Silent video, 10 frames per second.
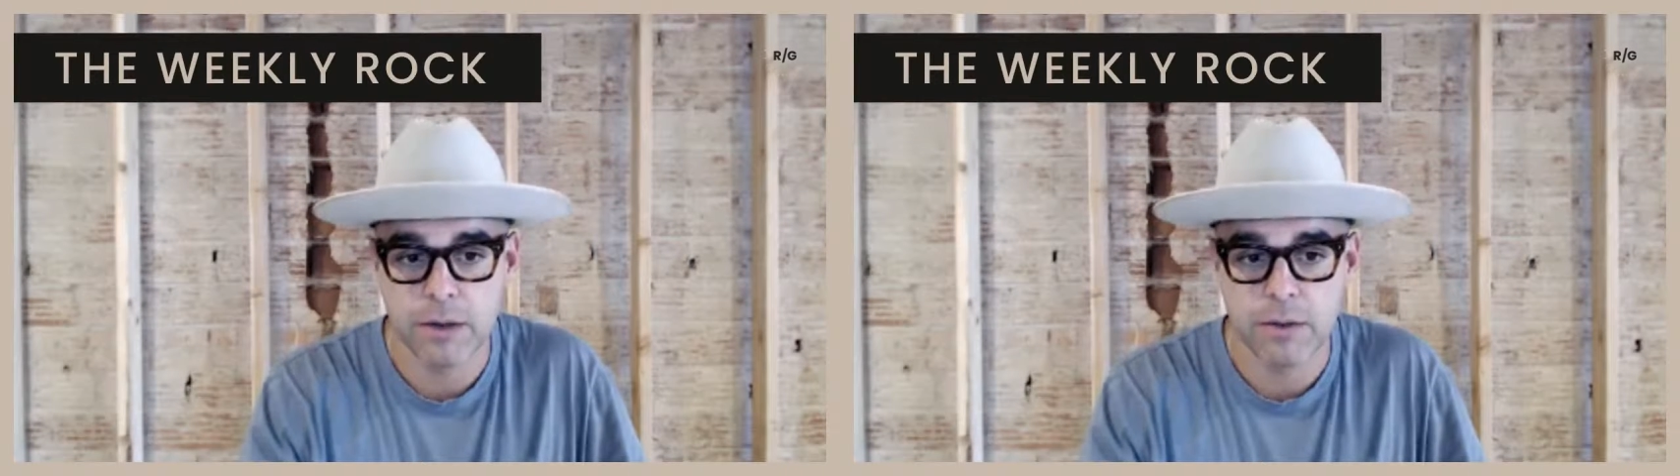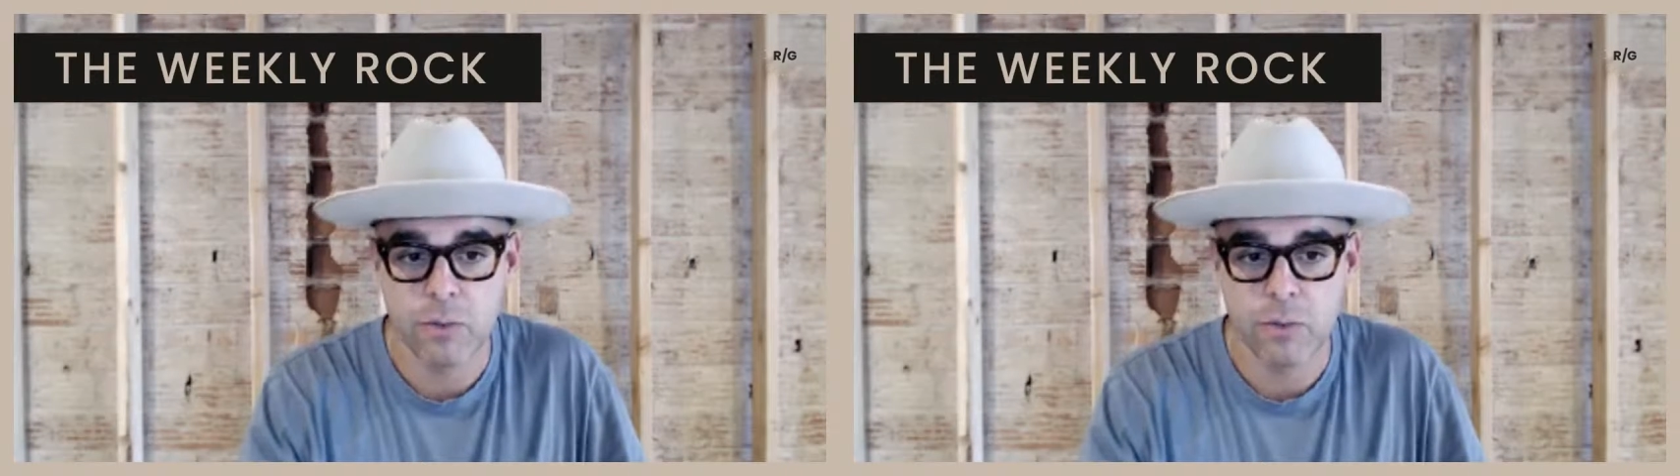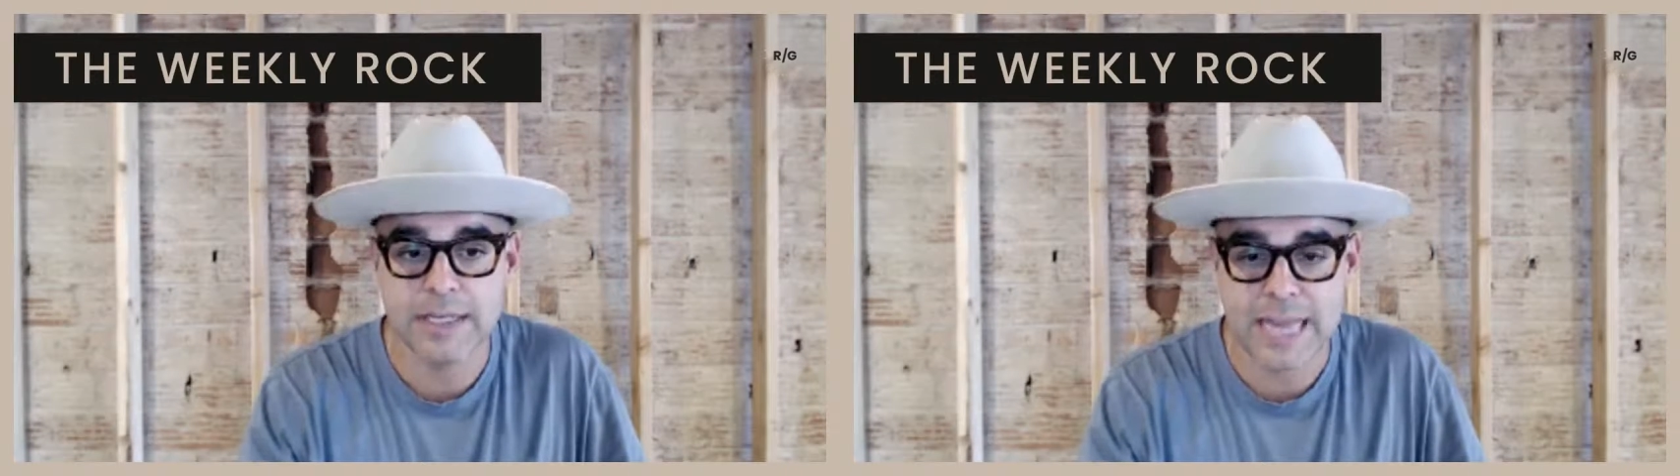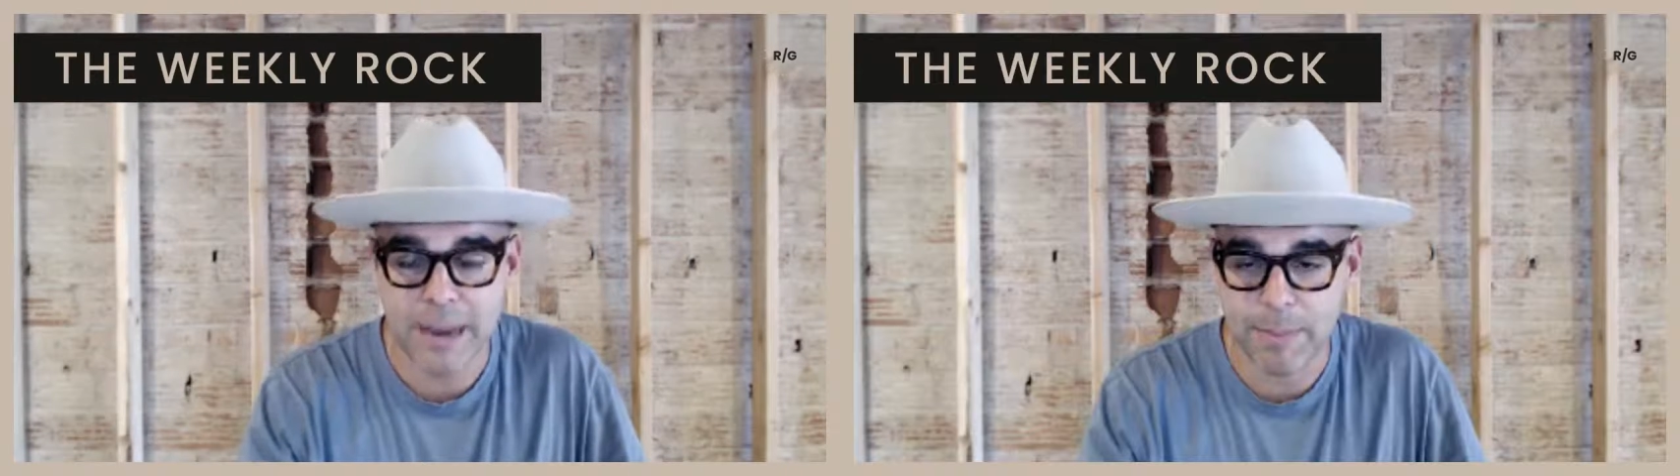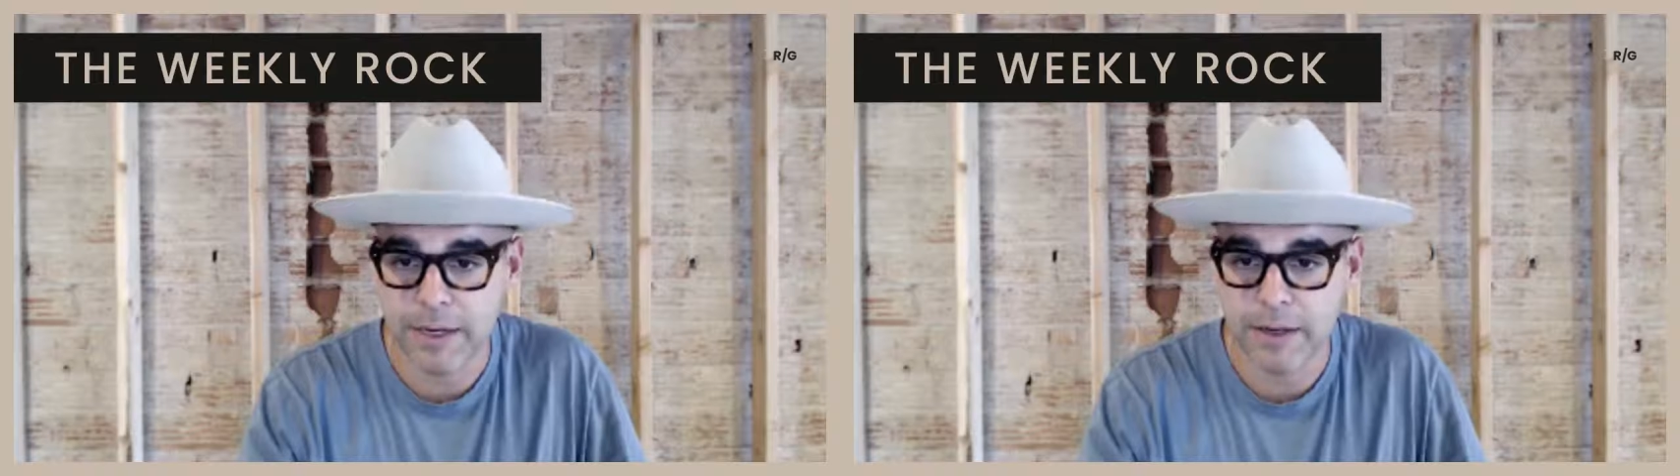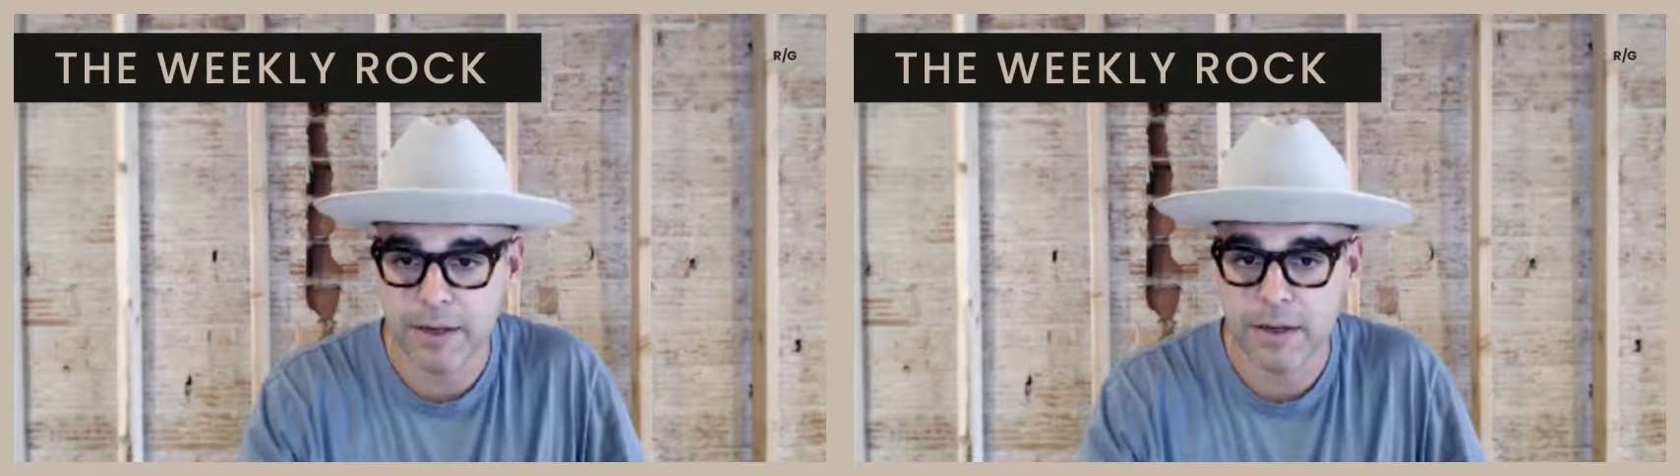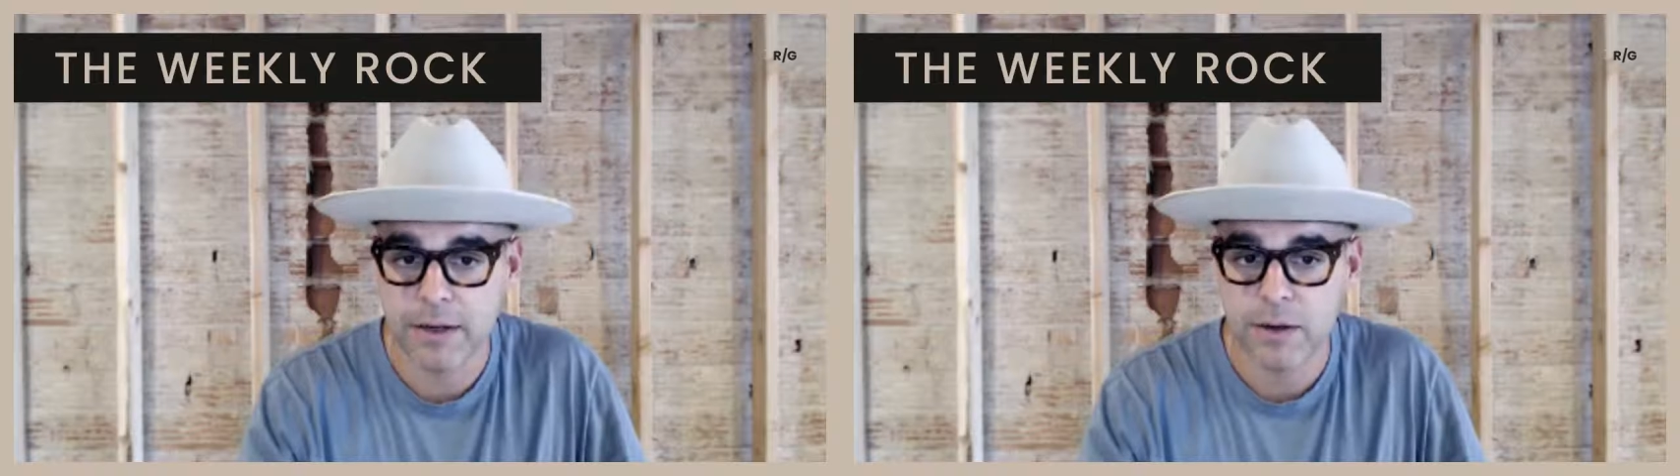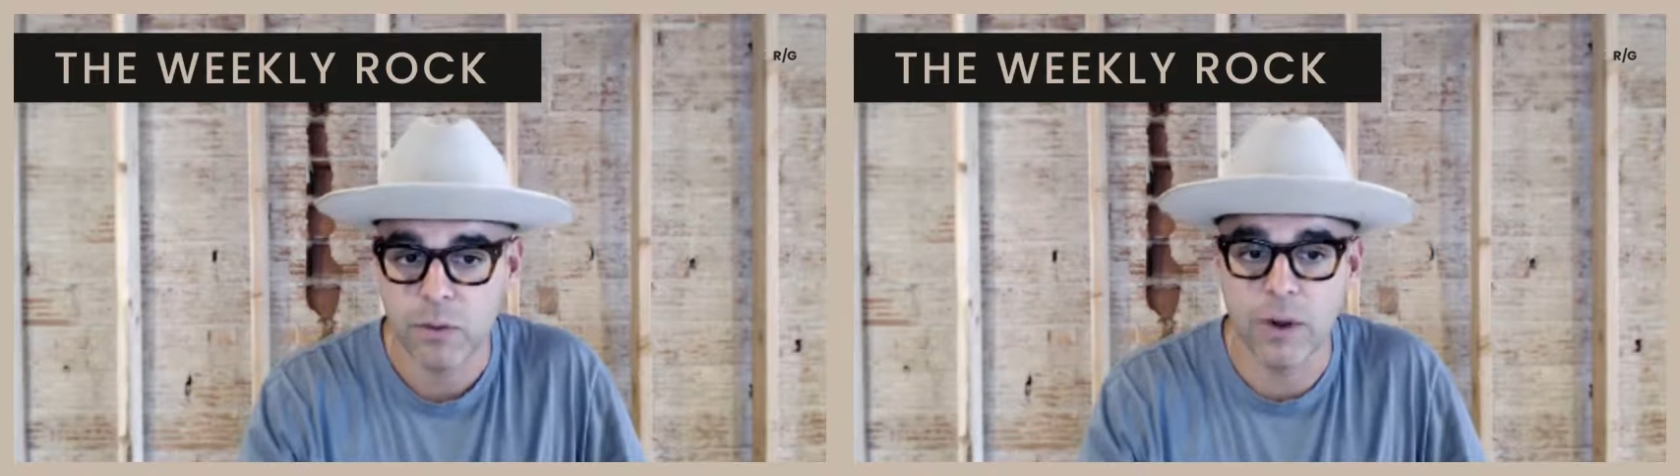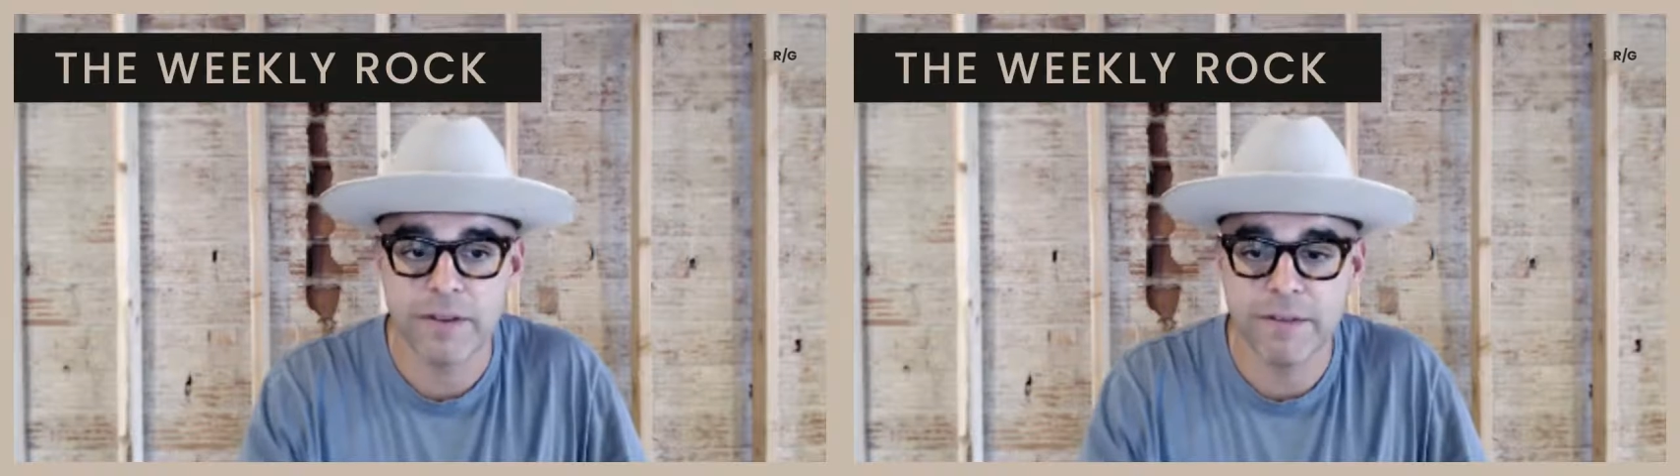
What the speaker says: what is happening, what